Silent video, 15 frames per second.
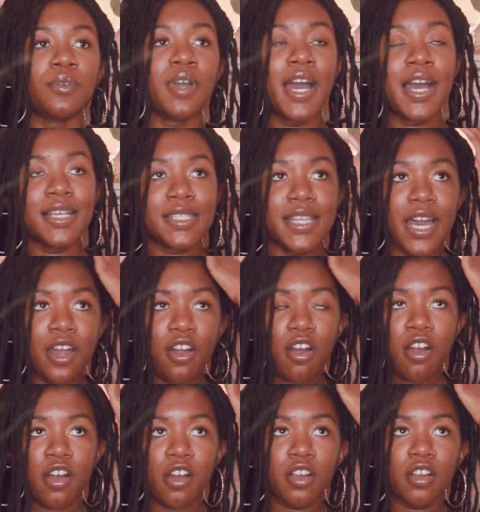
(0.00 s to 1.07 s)
guys that
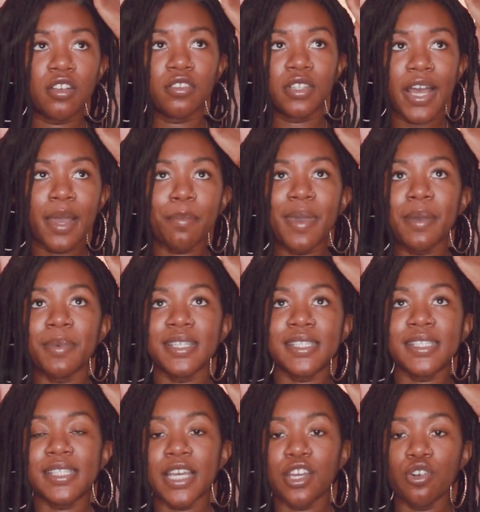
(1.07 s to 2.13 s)
are like maybe
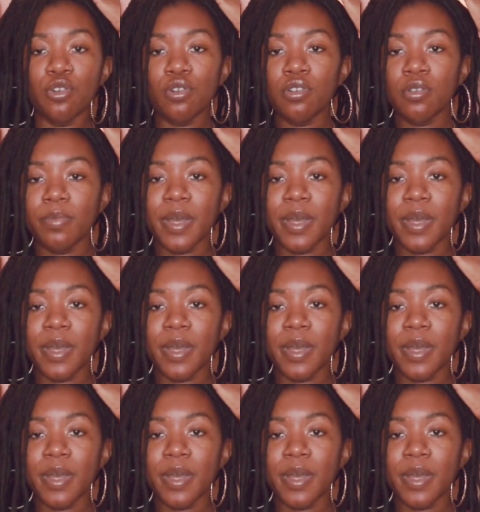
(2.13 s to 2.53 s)
single.